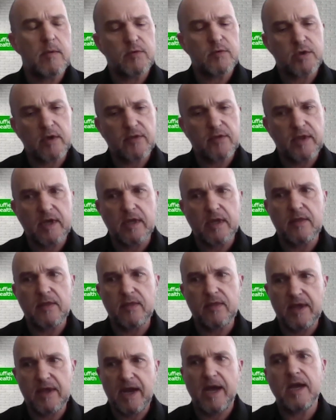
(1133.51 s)
So I think
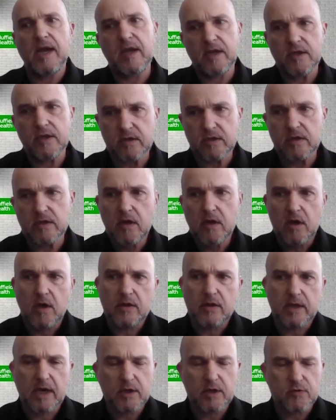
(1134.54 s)
that is
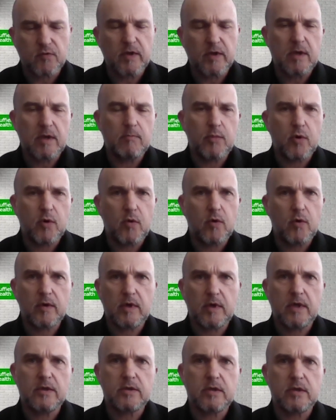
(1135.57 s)
really
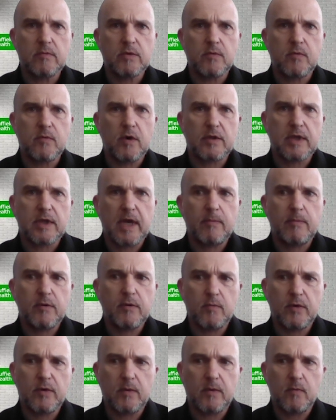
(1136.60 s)
important in terms of what's
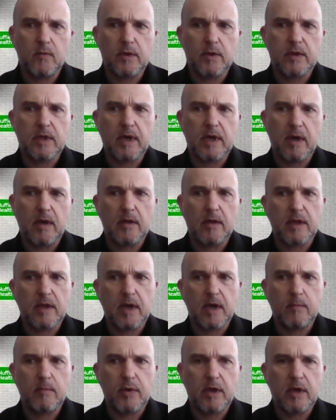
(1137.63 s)
happened with
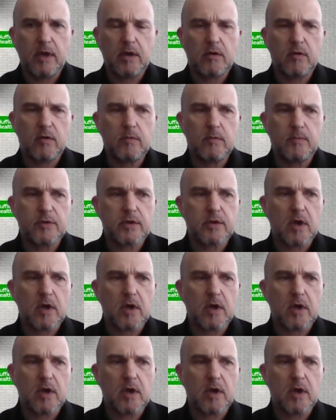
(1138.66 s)
that peer group.